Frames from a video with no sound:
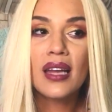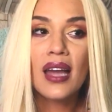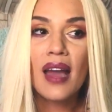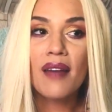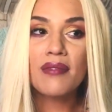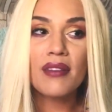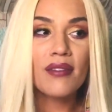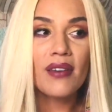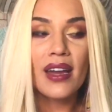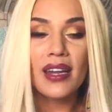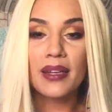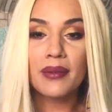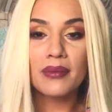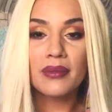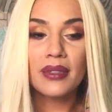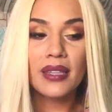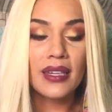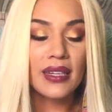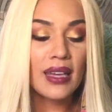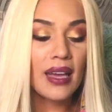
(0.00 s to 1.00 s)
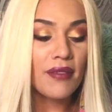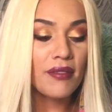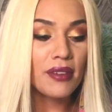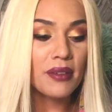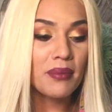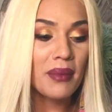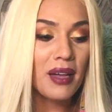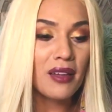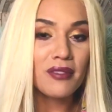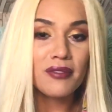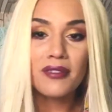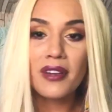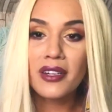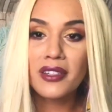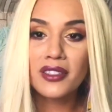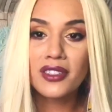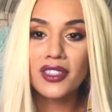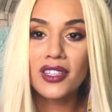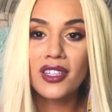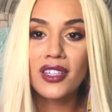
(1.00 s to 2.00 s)
never had it like have a
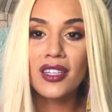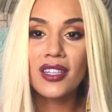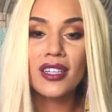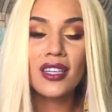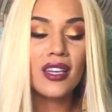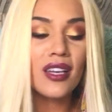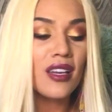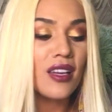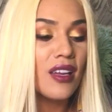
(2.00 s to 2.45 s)
malfunction.